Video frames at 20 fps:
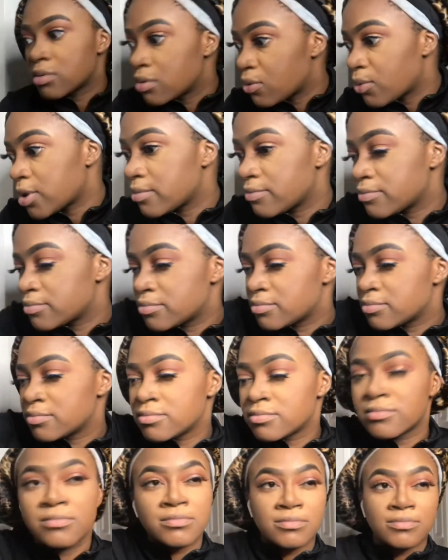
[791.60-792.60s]
not real
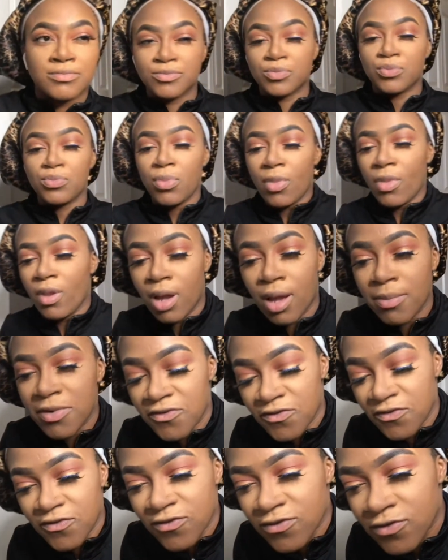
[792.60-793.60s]
techniques
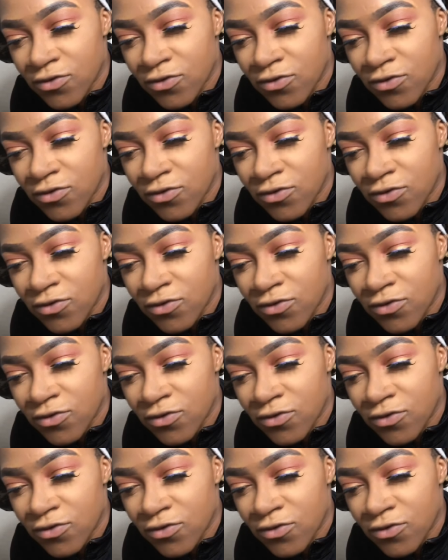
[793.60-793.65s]
brush but